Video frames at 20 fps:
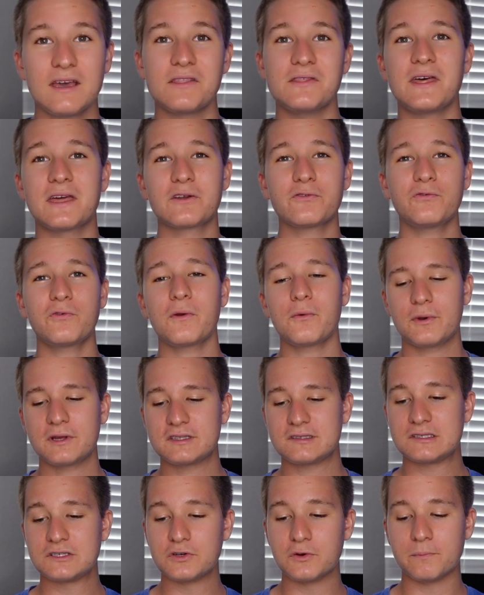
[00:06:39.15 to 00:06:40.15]
Then if we
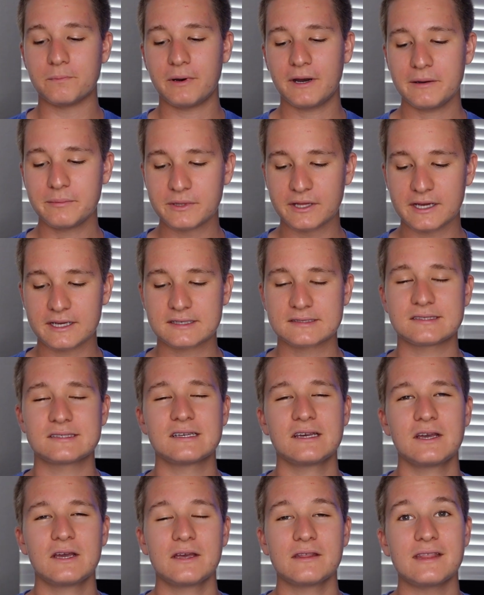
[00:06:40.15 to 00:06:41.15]
went to
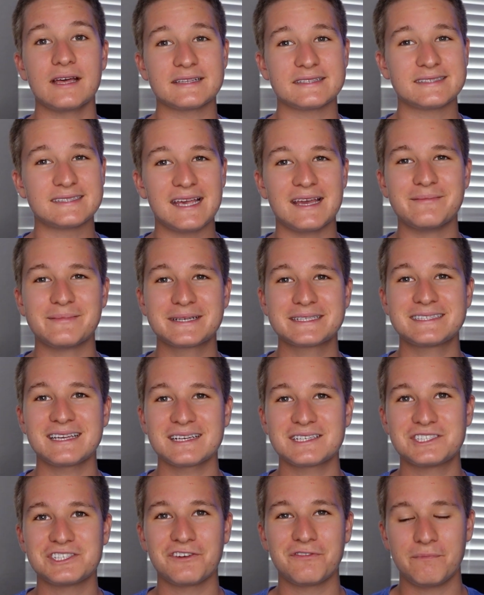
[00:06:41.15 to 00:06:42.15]
Publix, that same
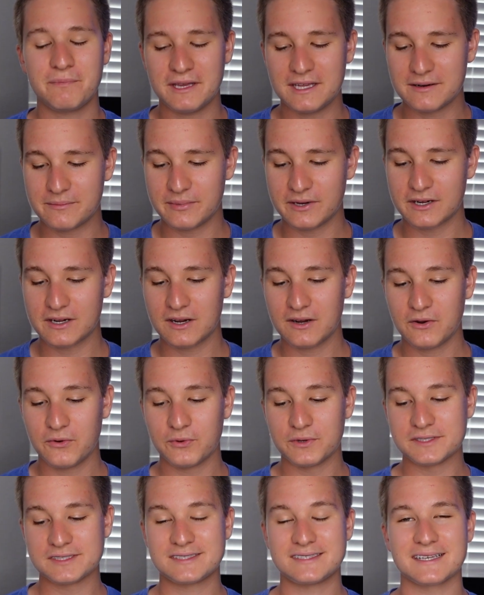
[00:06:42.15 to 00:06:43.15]
exact Jif peanut butter
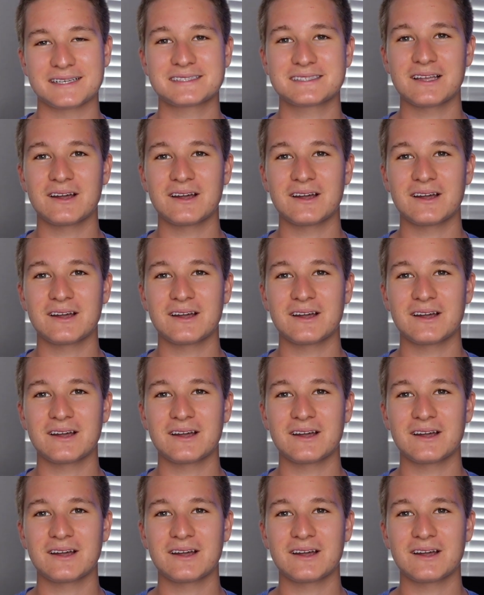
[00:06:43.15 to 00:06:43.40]
was six